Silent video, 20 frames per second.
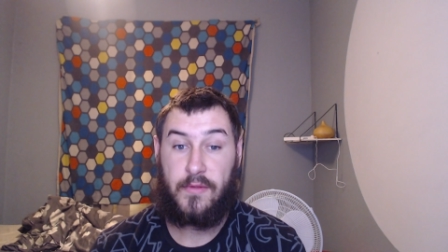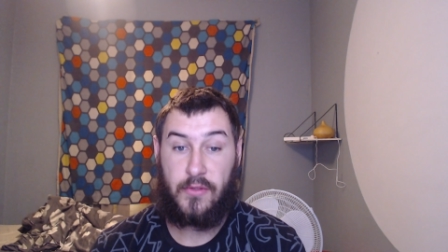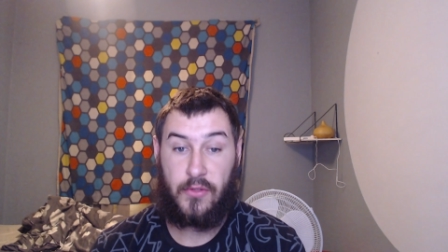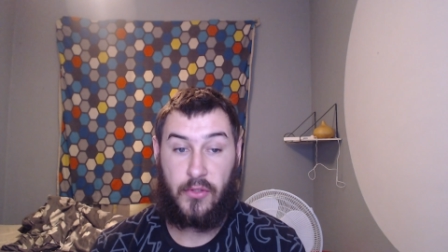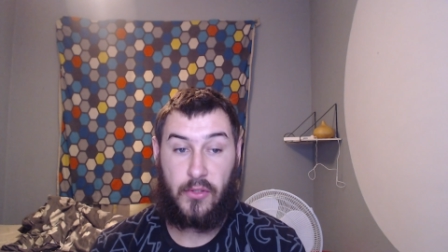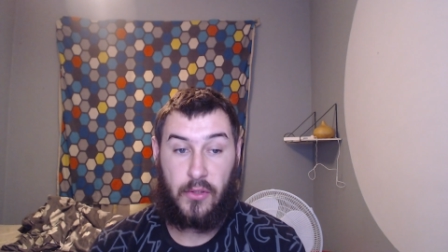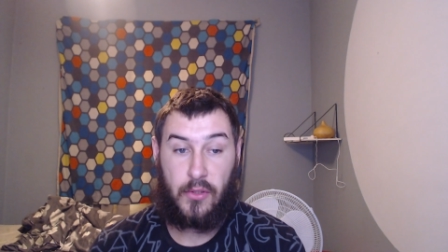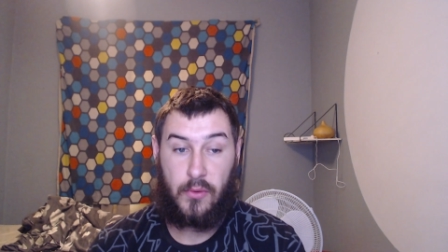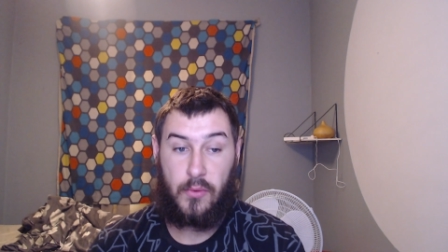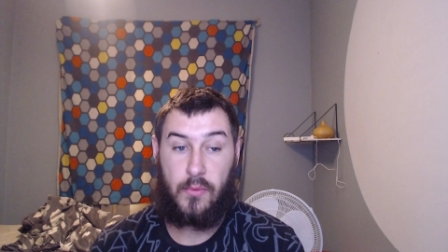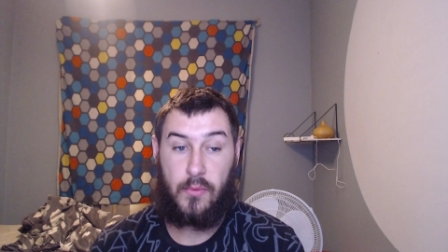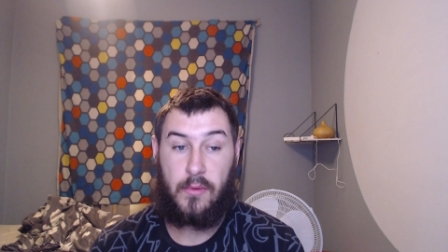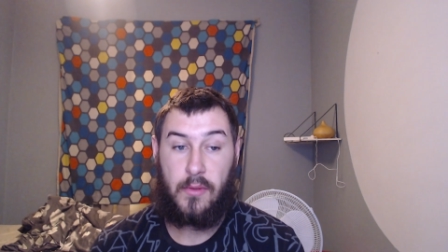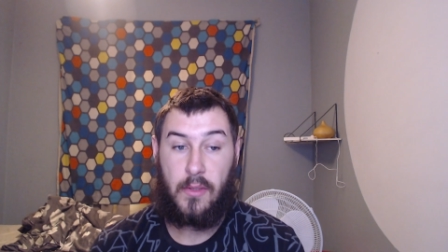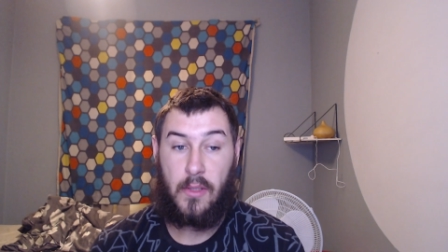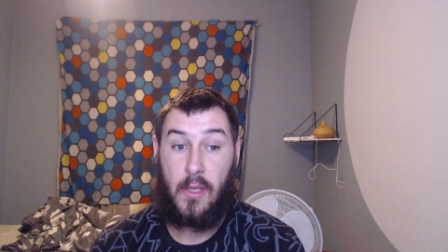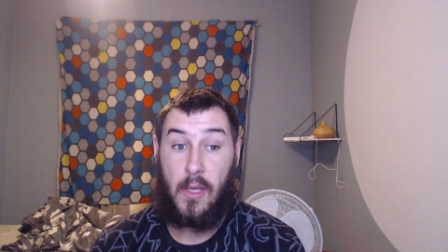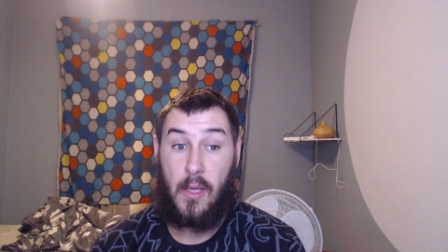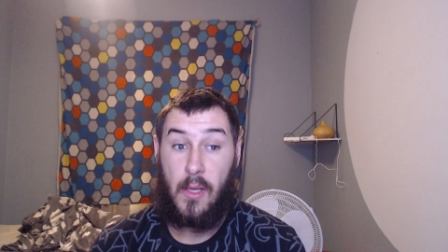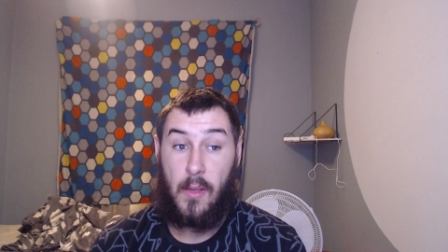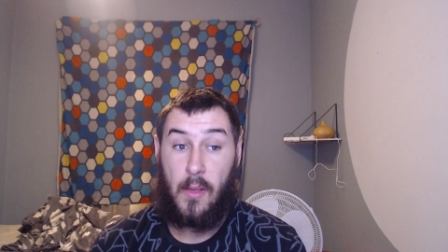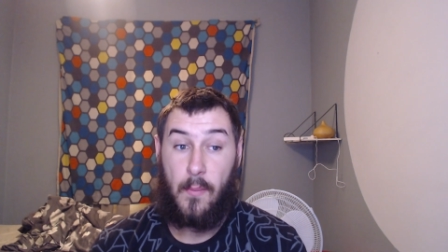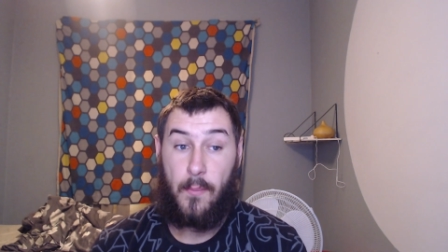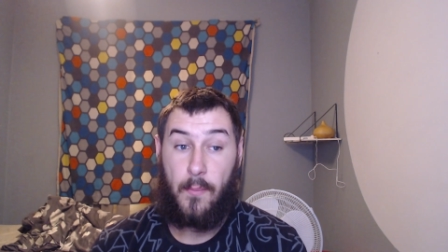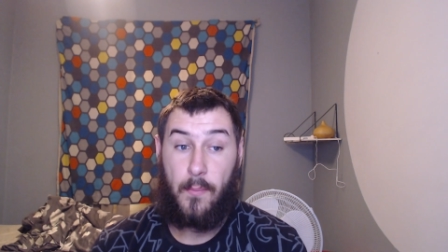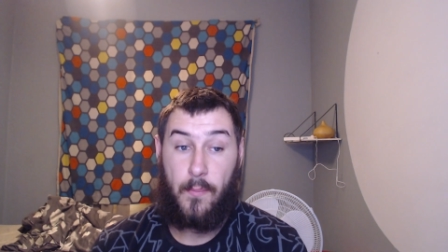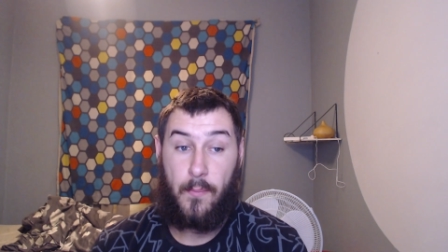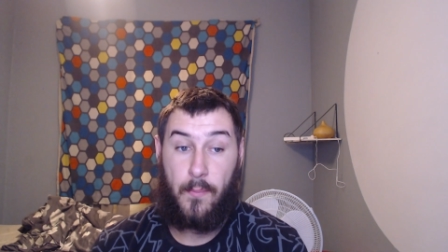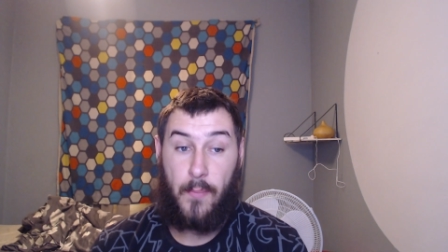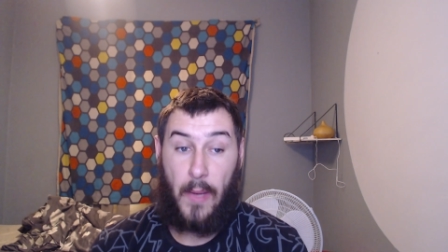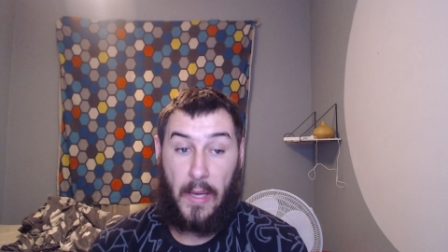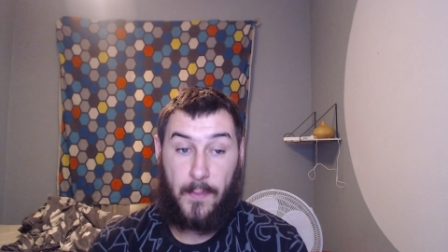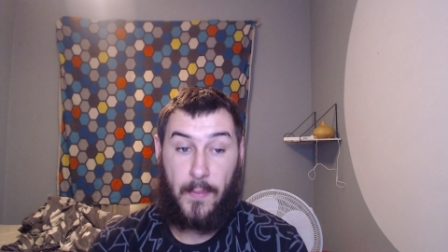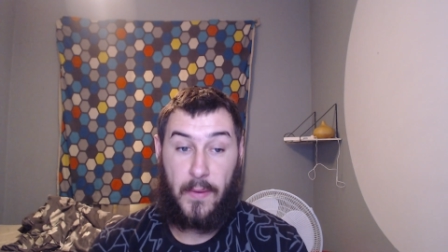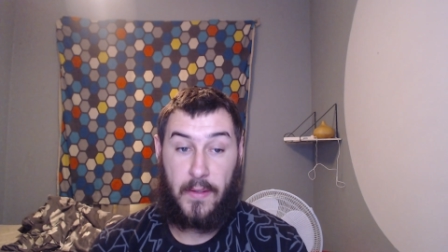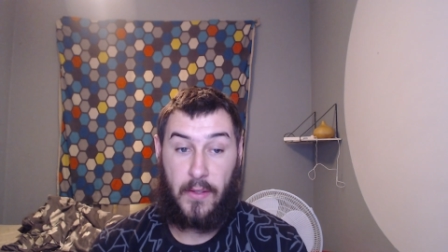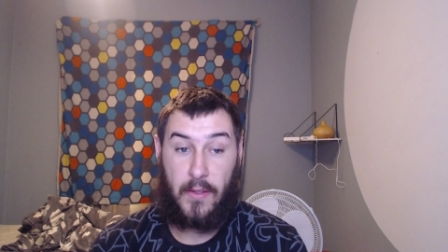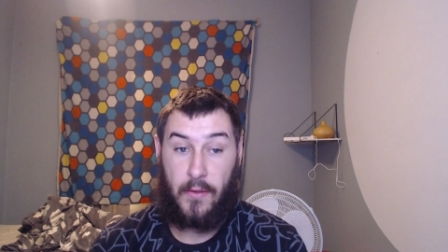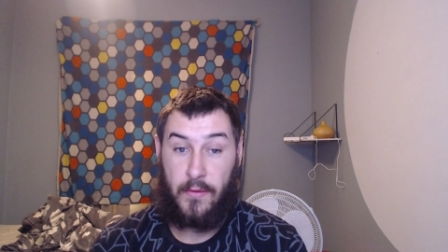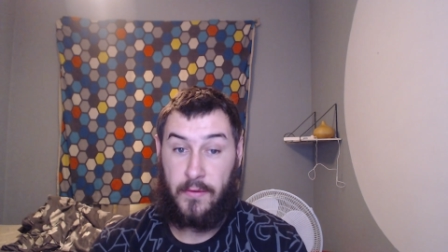include
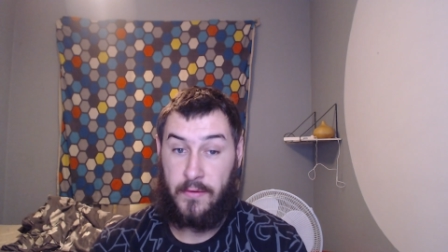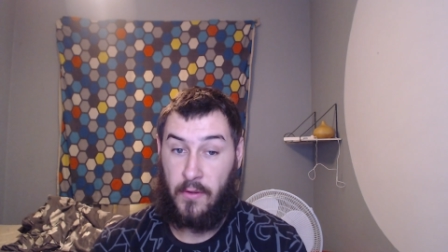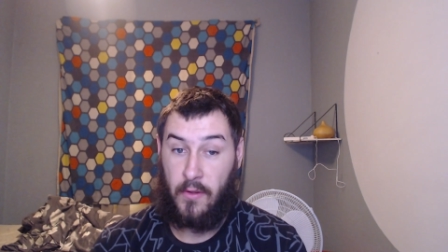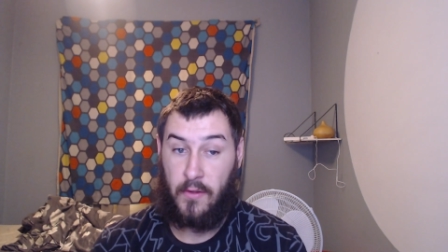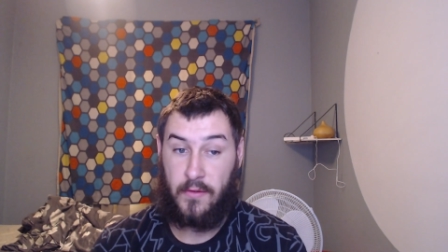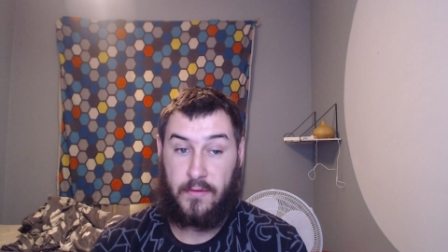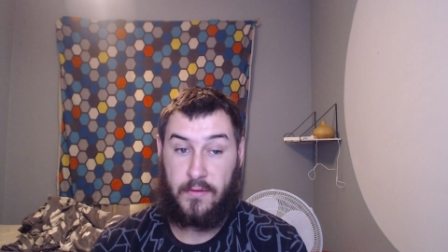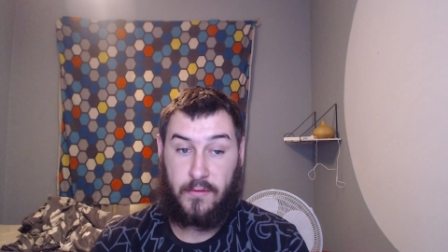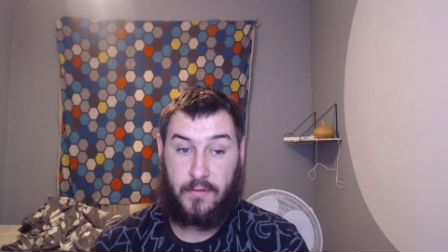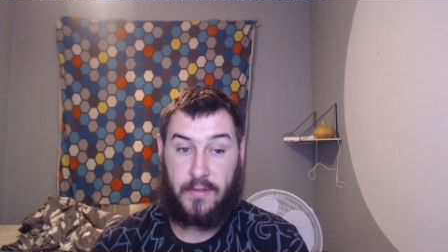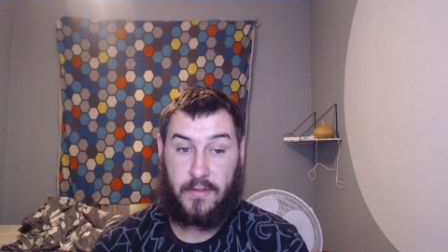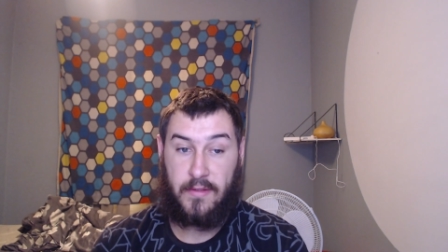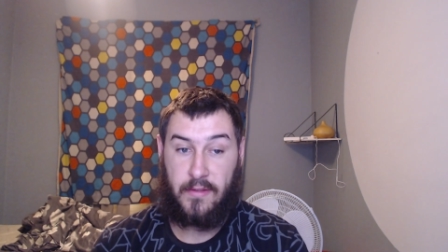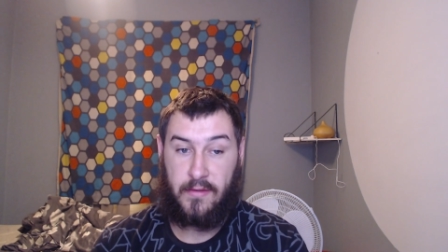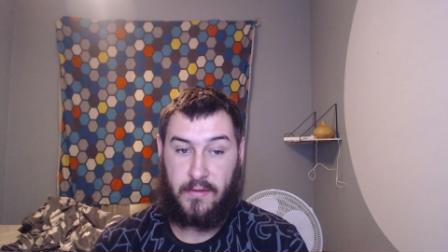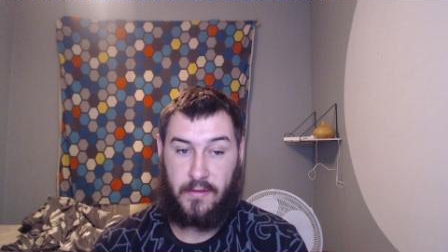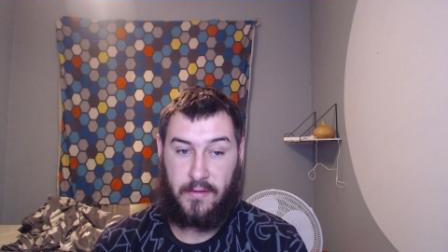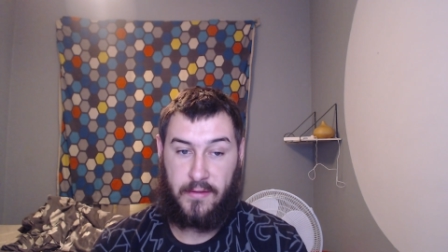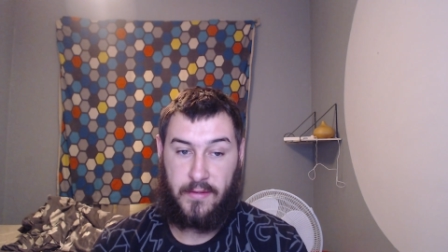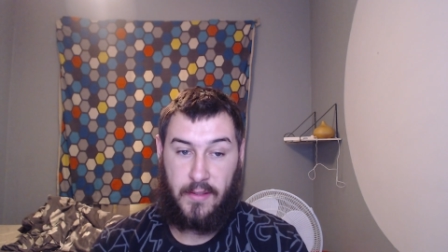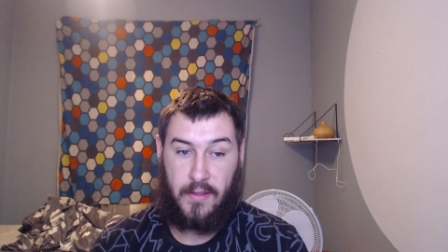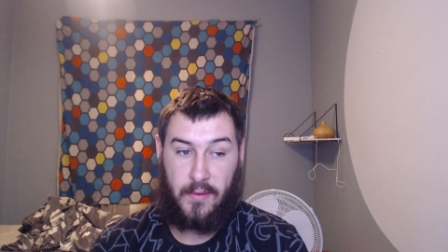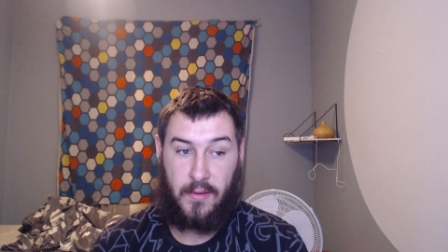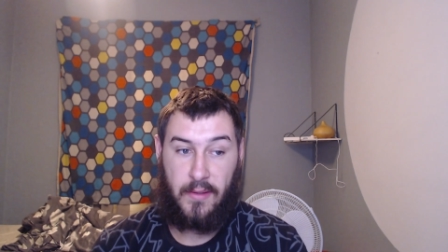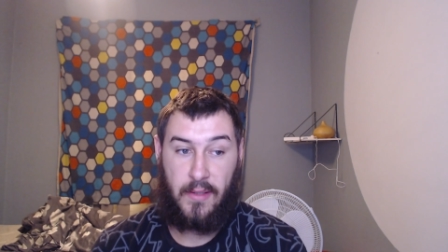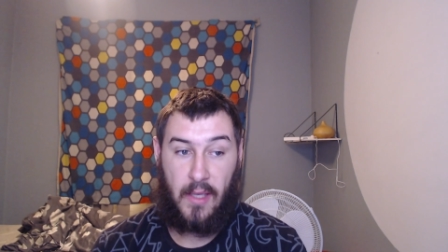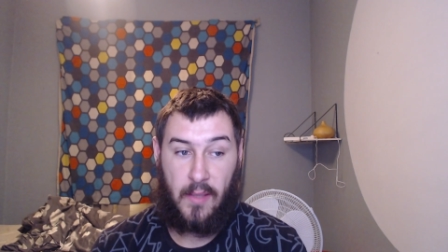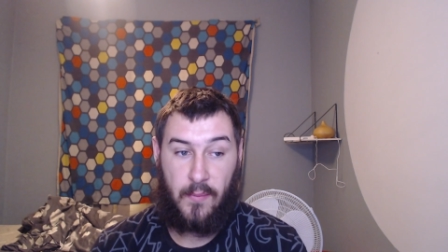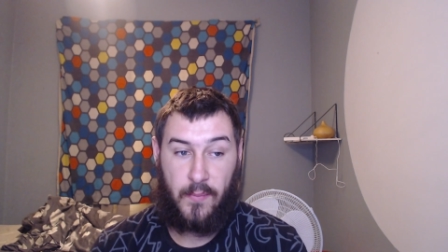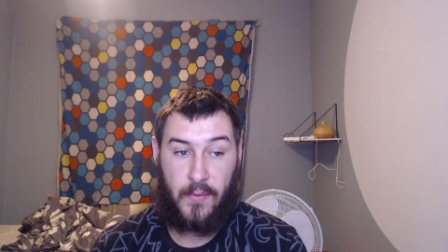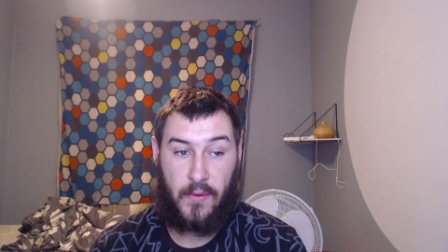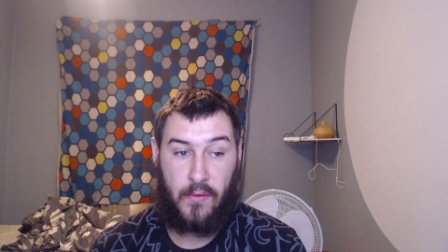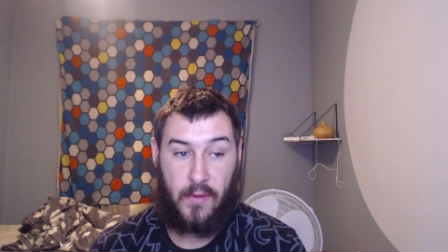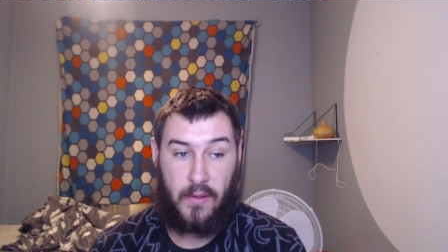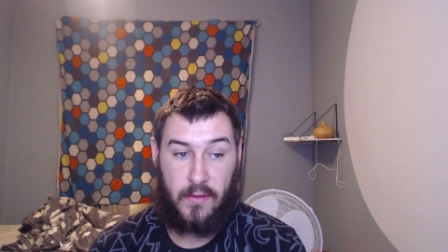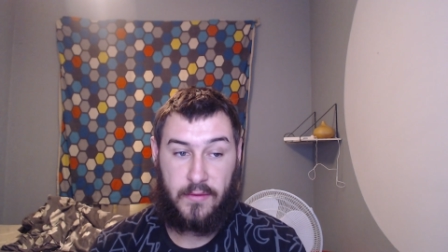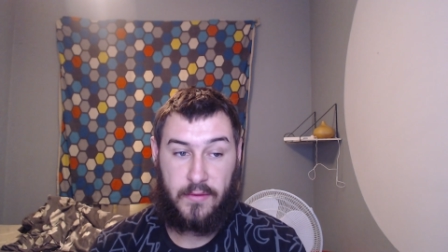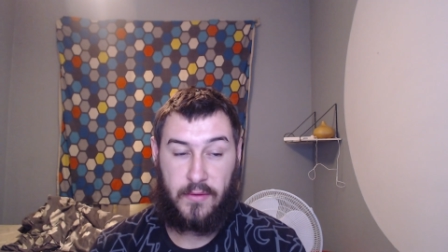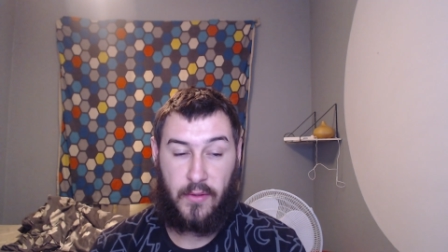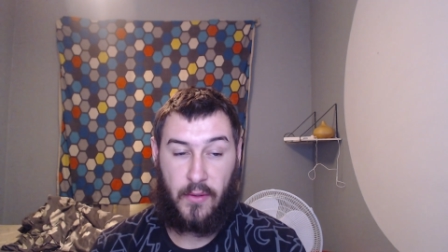backpacker host hostels, as I said, camping
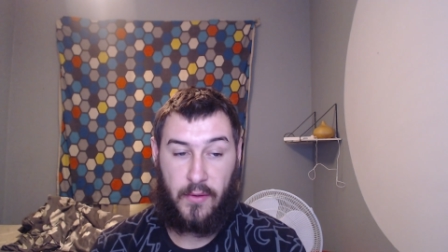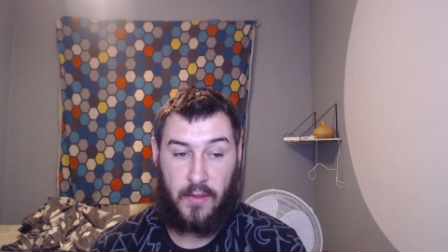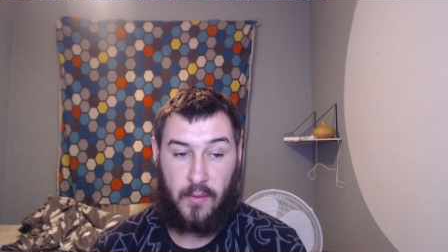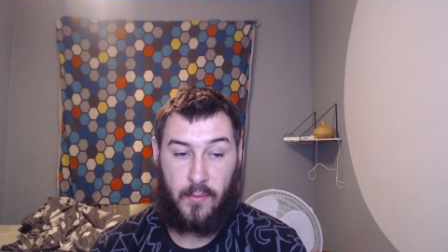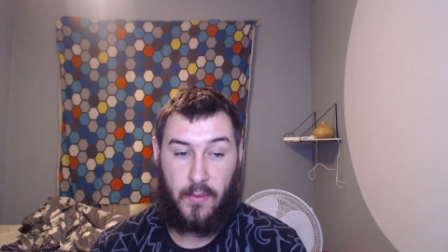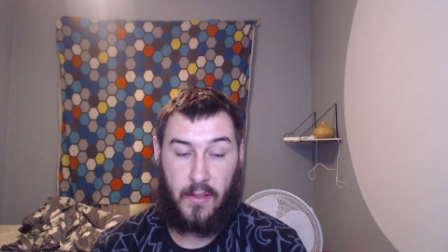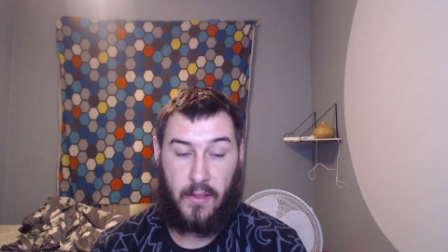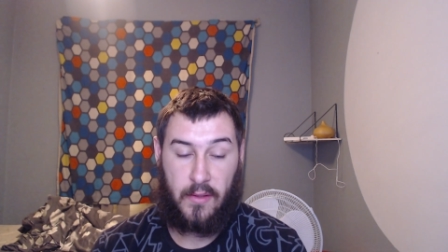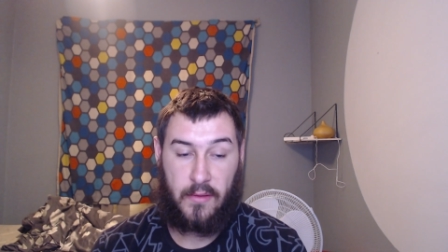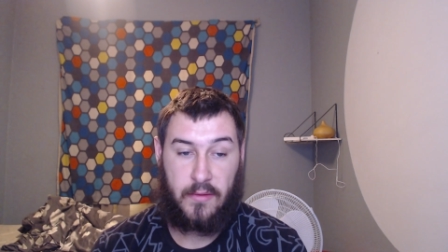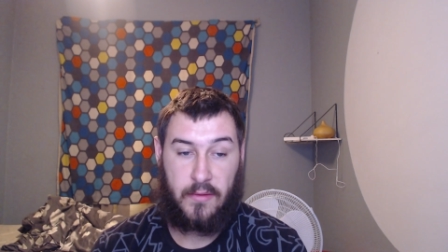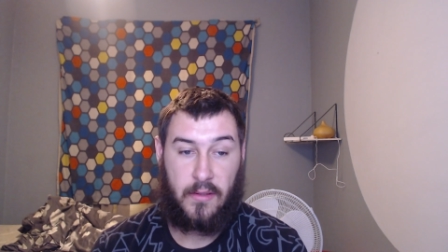grounds, and holiday parks.